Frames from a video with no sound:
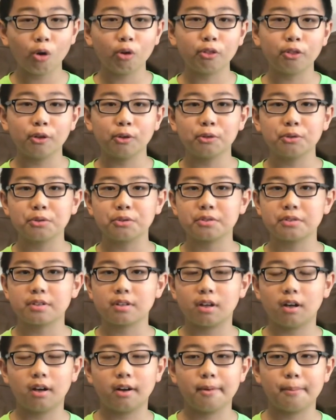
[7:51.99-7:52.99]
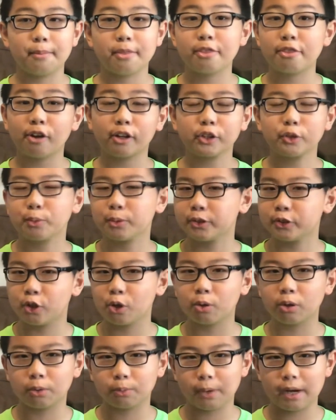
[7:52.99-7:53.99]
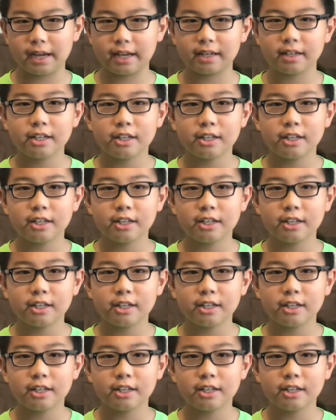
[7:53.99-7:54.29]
those thoughts would go away.